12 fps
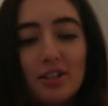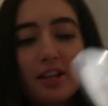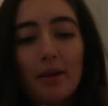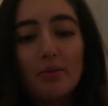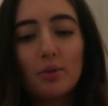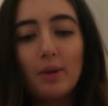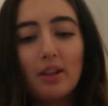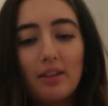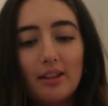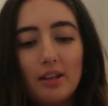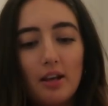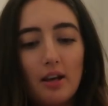just comes with
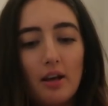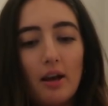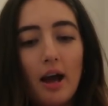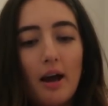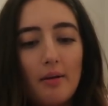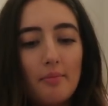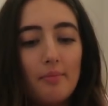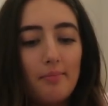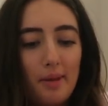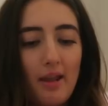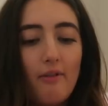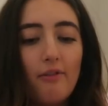the
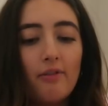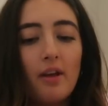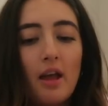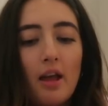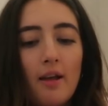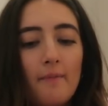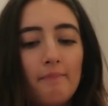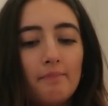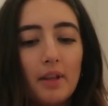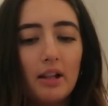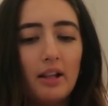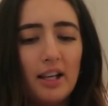beef,
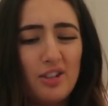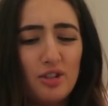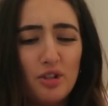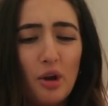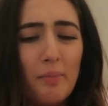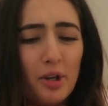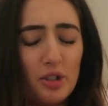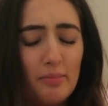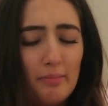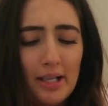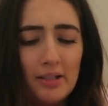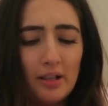like so much
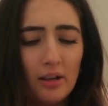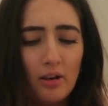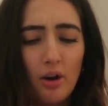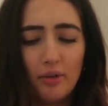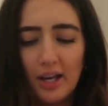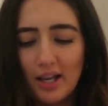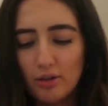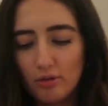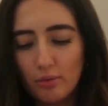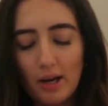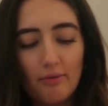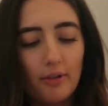mint and
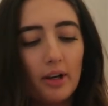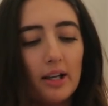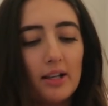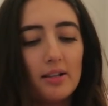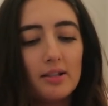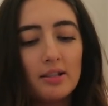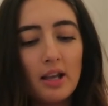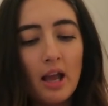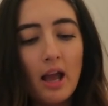coriander or whatever it is,